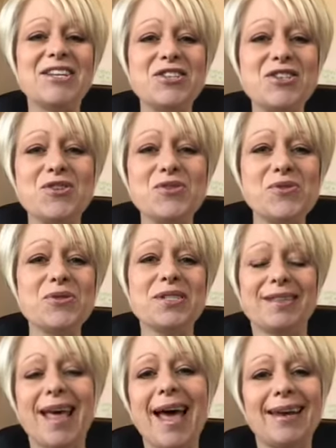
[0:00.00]
and
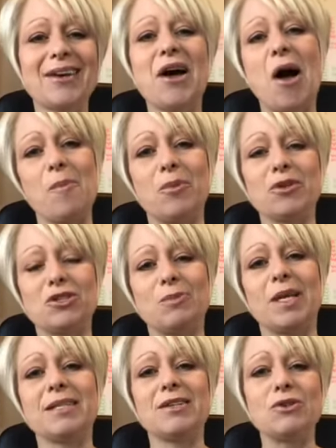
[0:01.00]
use that
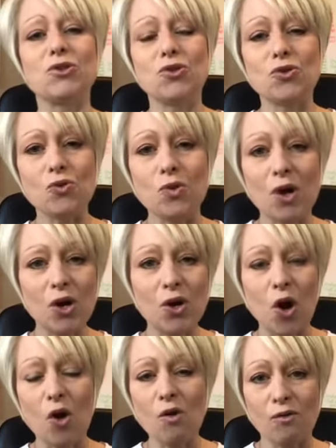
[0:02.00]
accomplishment to
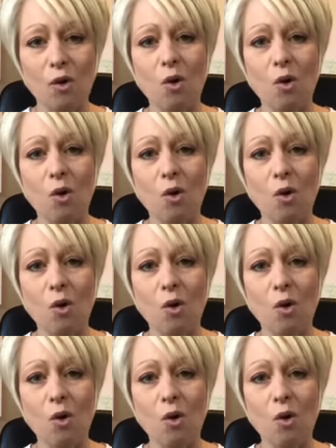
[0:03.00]
go